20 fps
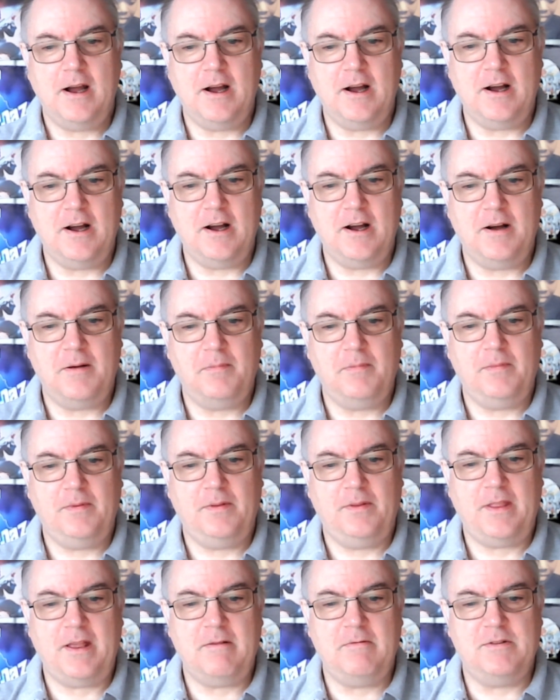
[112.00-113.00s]

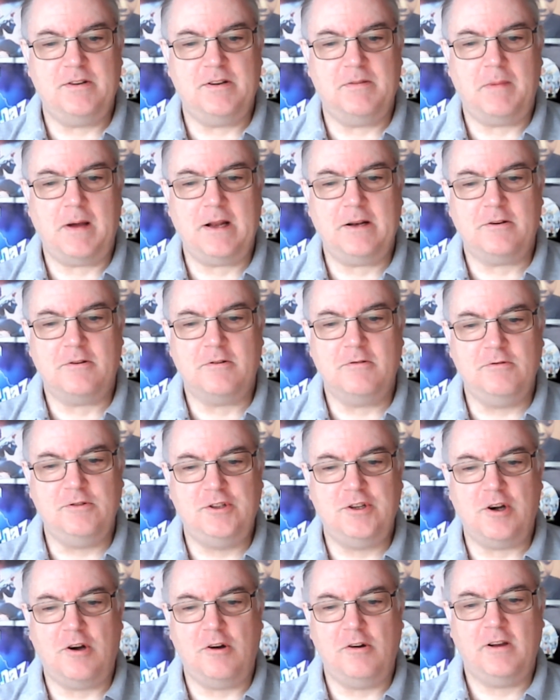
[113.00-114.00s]
there was a band called
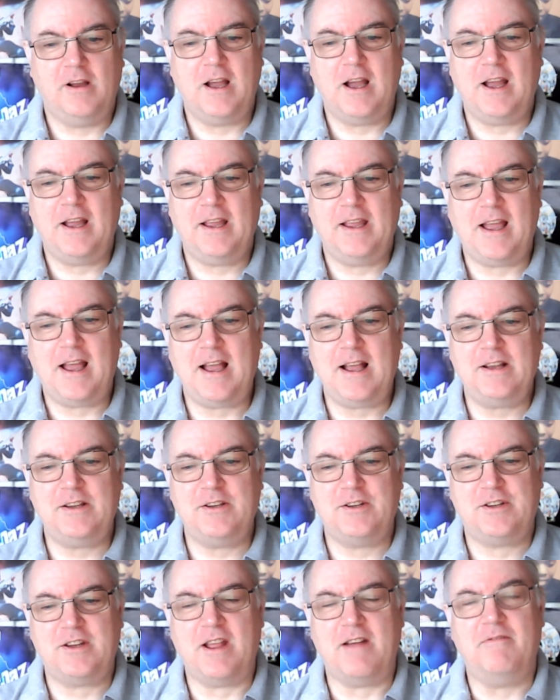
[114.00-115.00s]
John Kay and
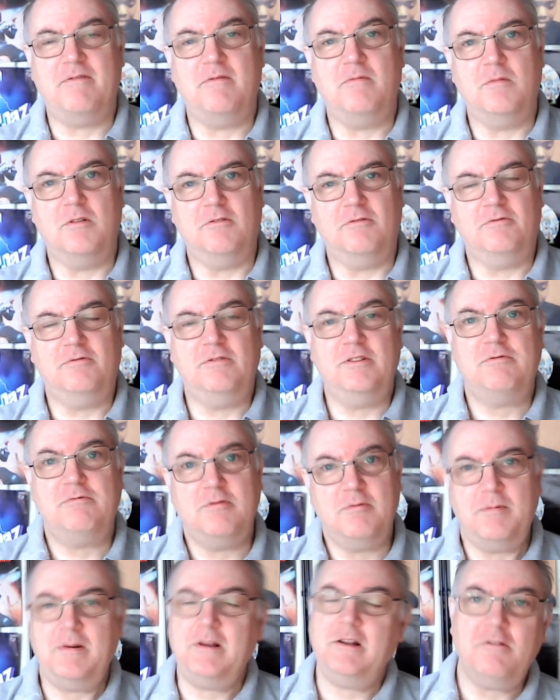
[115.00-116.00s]
Steppenwolf, which
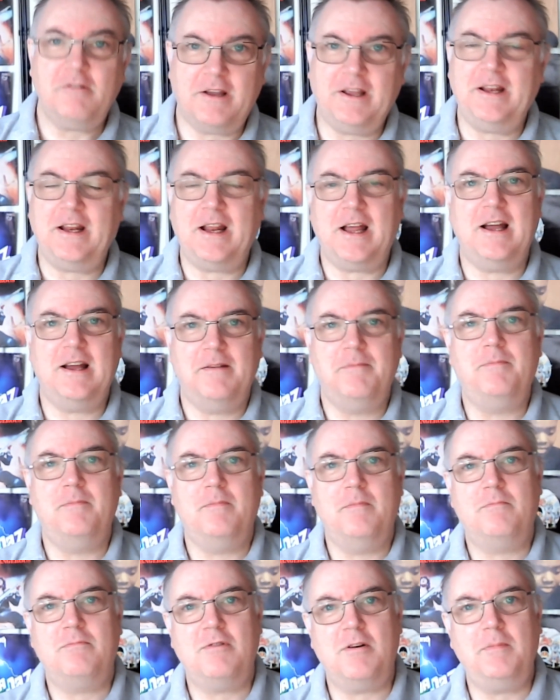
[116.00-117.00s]
we'll be looking at
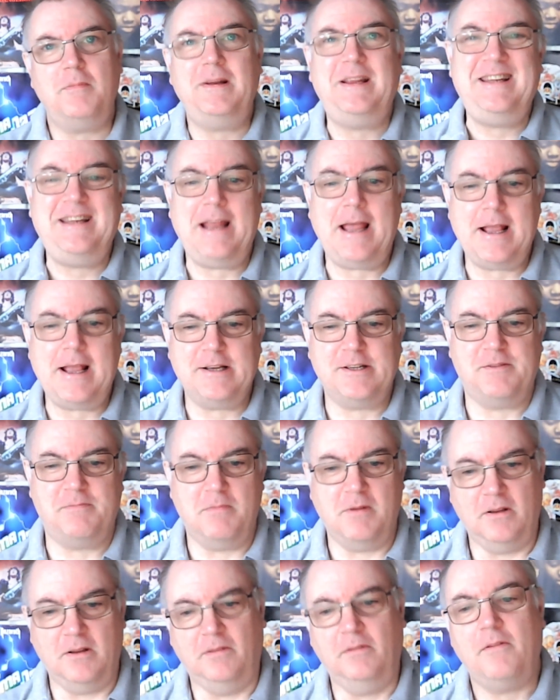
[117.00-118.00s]
probably next
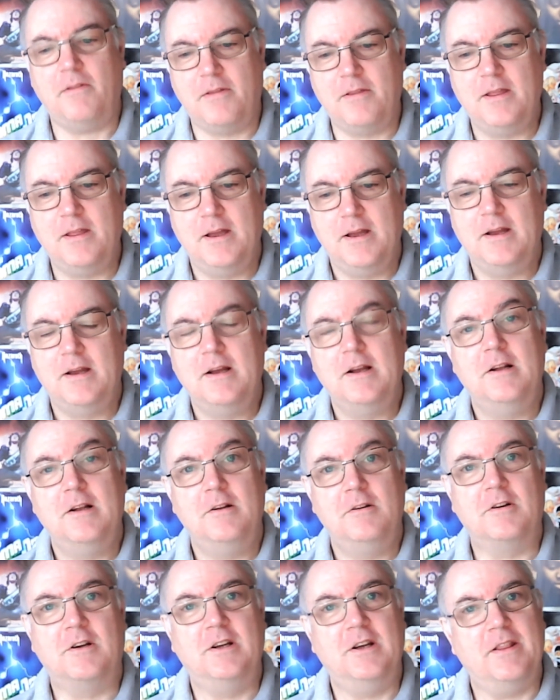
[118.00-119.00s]
month,
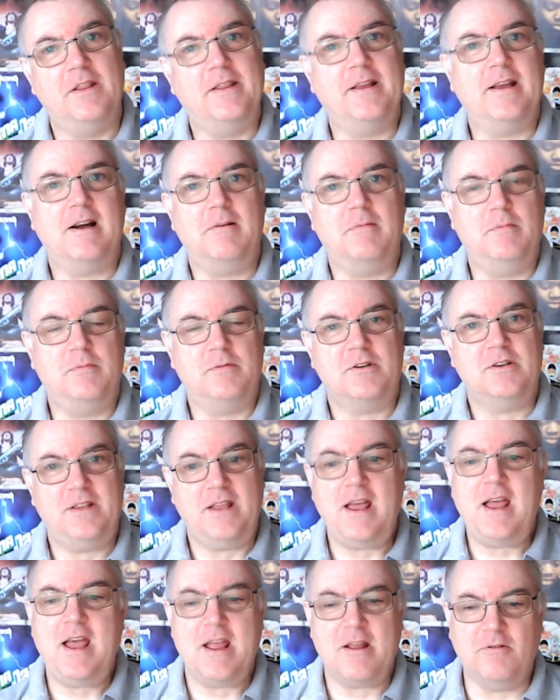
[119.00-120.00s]
looking at the albums, because
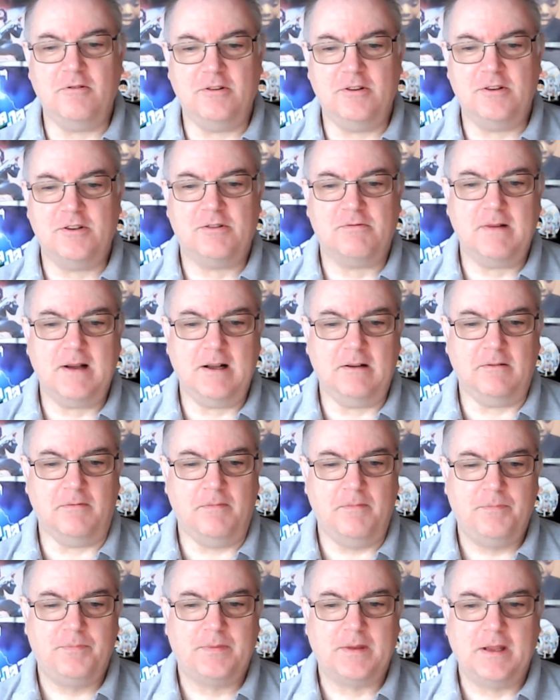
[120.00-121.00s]
they're good as well.
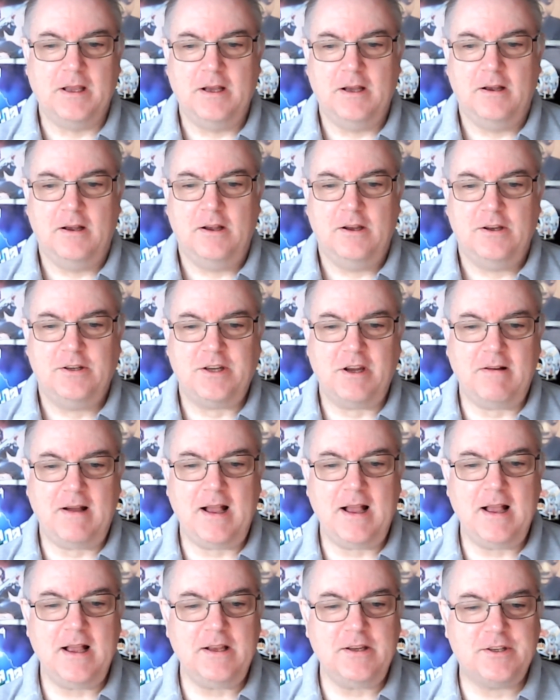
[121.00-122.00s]
So
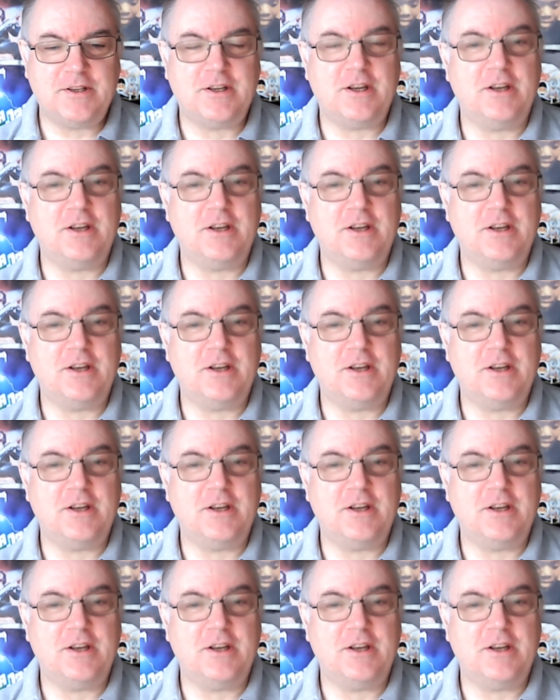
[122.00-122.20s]
as